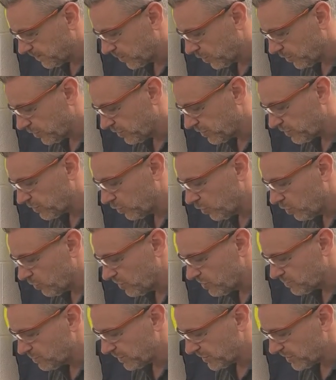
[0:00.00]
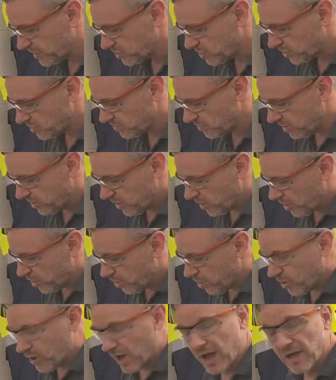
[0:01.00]
the storage position,
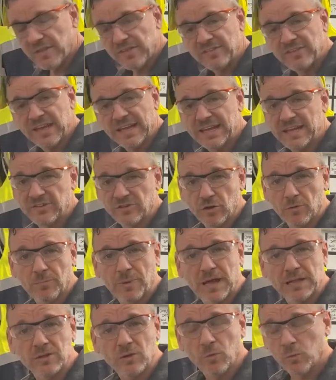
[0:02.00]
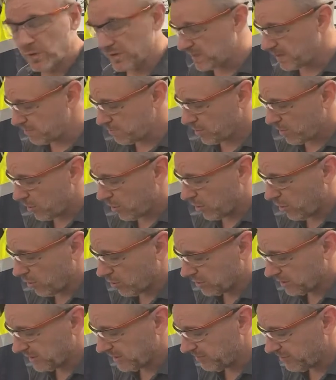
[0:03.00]
either take his own padlock with him or
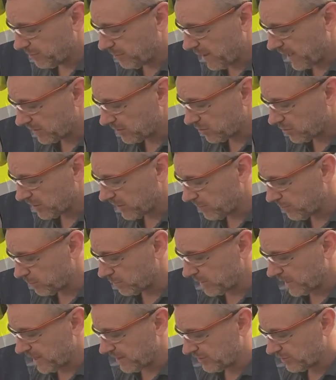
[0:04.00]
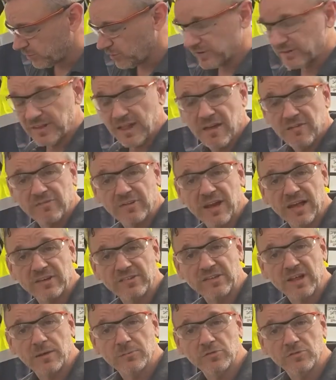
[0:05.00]
leave the padlock in place so it's there for next
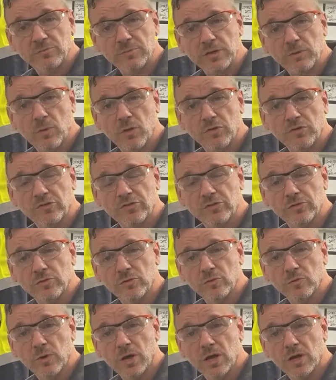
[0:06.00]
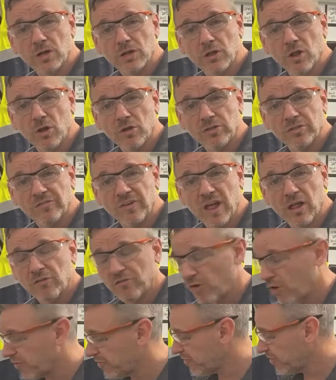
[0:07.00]
time somebody wants to lock the valve
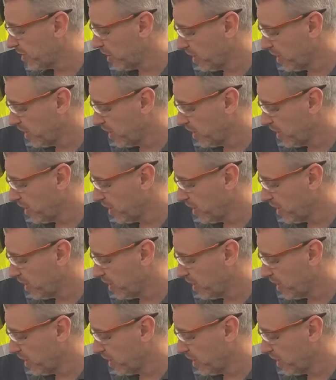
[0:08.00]
off.